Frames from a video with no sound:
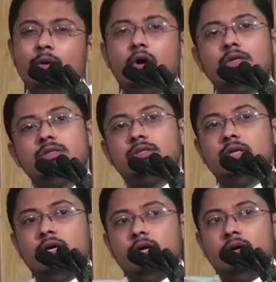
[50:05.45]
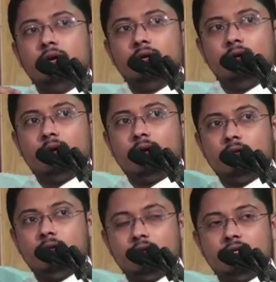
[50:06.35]
because
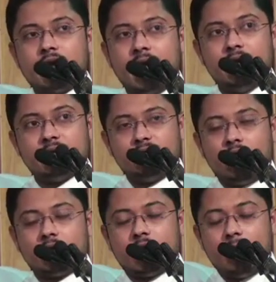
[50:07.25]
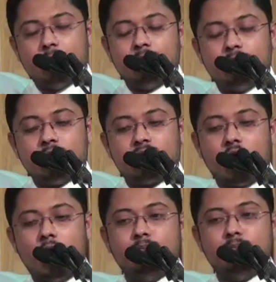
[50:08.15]
the Chinese have not come
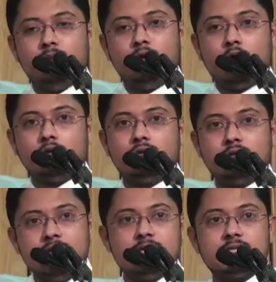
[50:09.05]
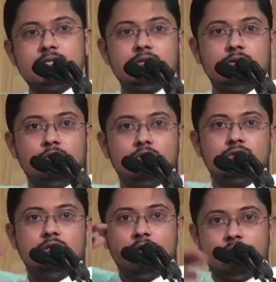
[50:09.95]
from the northeast,
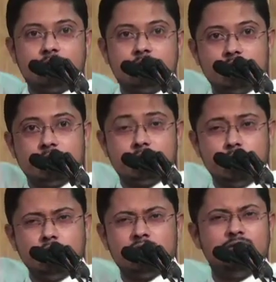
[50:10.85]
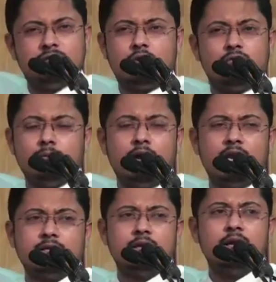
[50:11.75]
because there is this huge division of
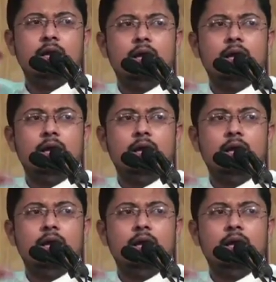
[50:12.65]
Himalayas,